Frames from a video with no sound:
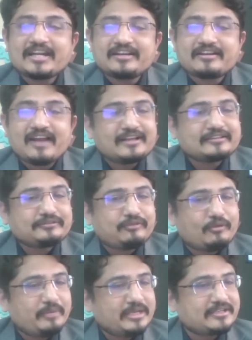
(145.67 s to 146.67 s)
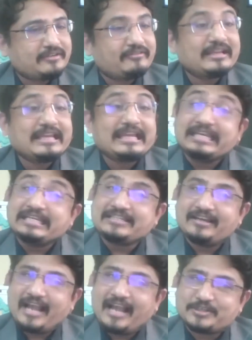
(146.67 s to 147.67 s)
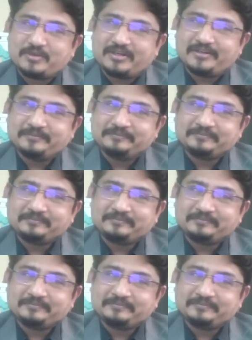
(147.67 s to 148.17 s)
transformative intellectual.